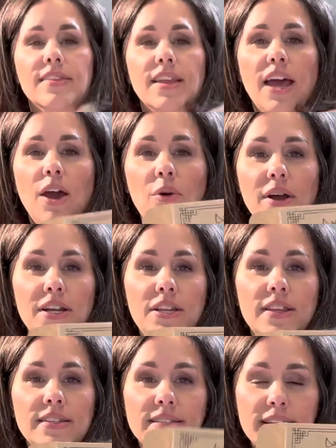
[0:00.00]
I wanted
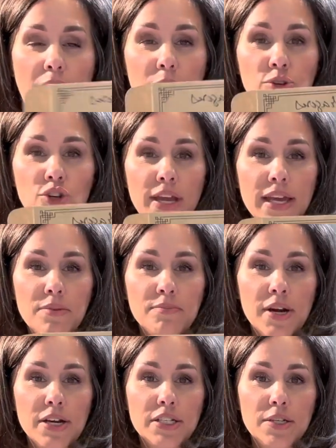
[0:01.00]
the Snapdragon
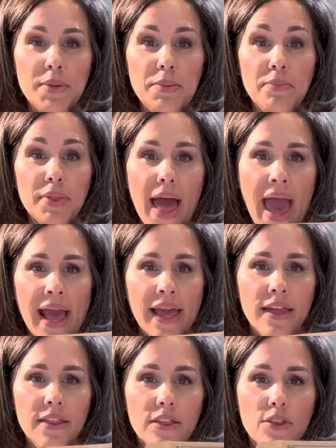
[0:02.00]
part to be black,
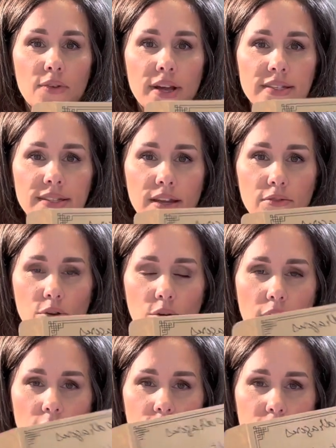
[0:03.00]
and then the rest I wrote
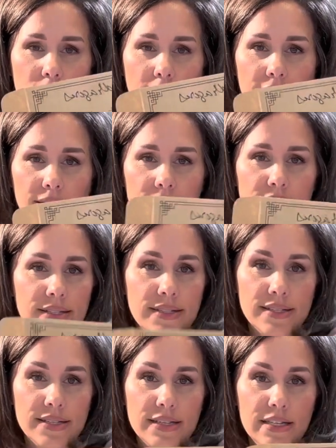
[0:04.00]
out in pen because it
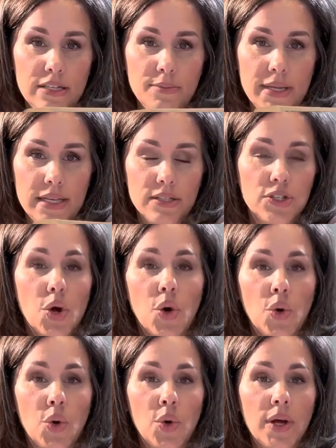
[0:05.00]
doesn't need to be
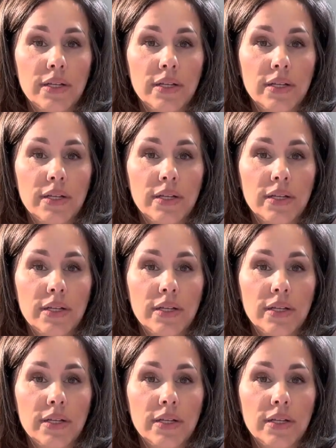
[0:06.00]
so